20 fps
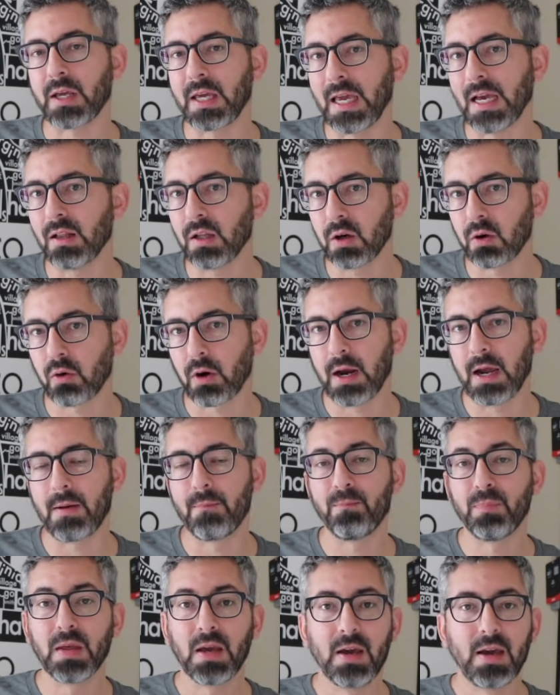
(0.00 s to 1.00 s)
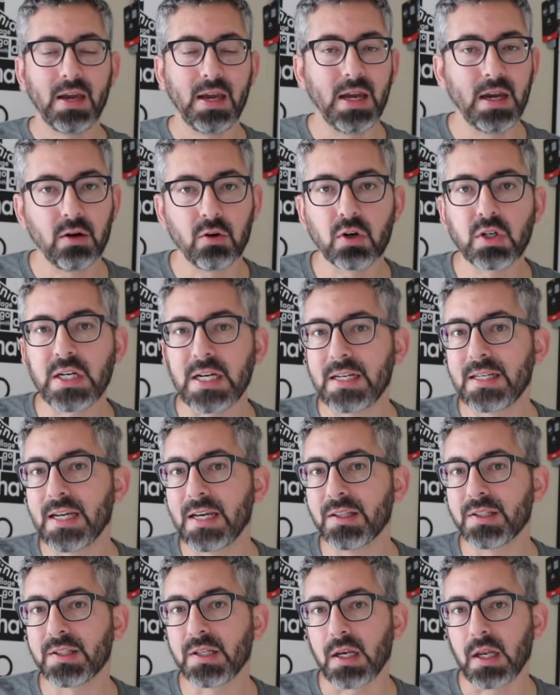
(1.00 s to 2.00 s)
kilogram energy
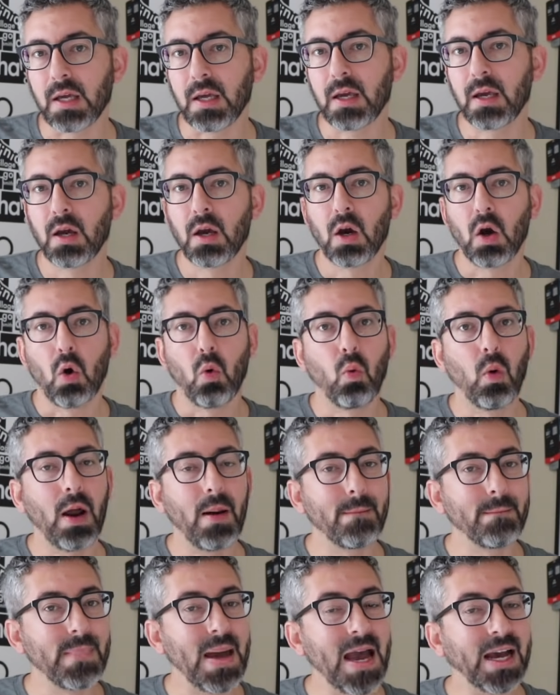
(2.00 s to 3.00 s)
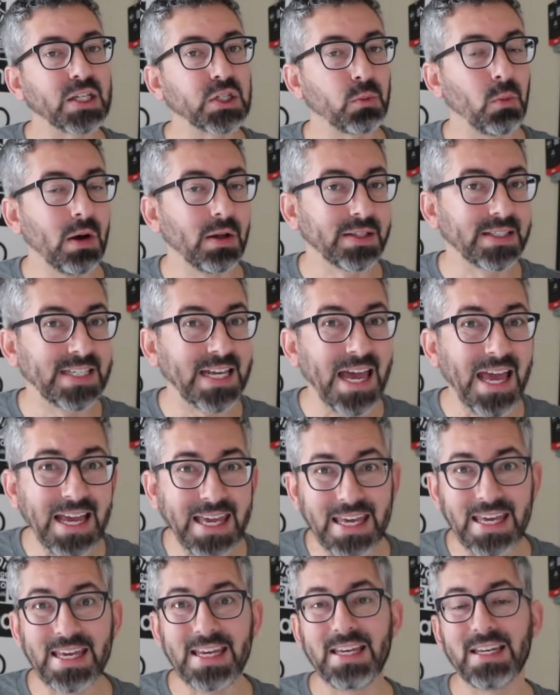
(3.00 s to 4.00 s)
density. What Maxwell
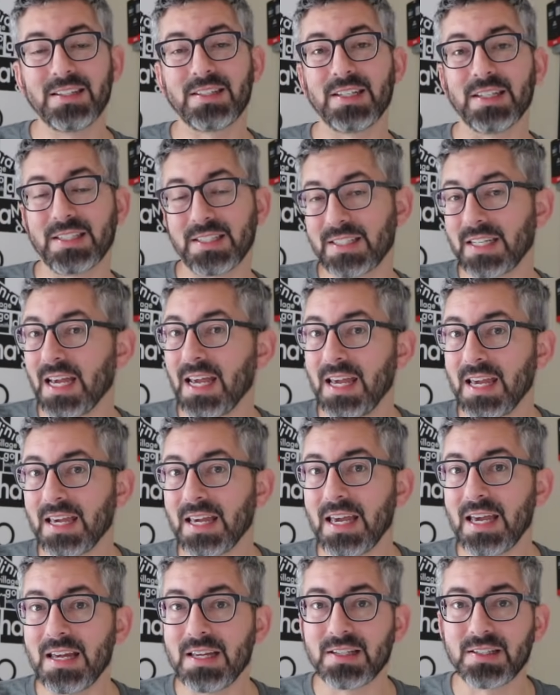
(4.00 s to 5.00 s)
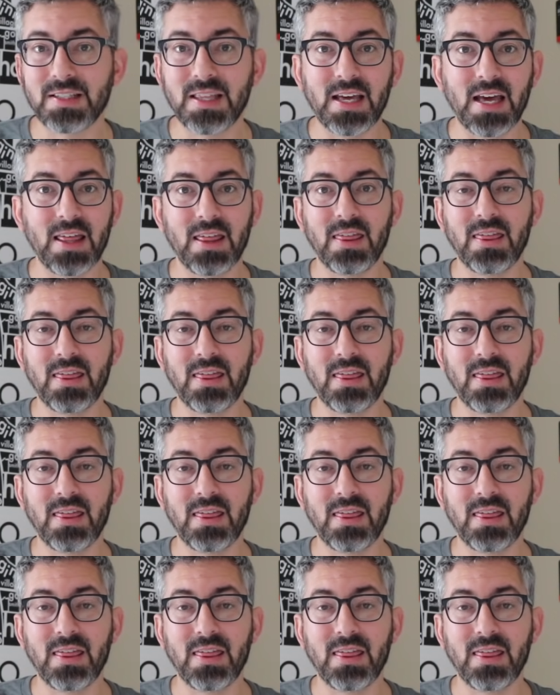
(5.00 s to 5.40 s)
Tech is saying is that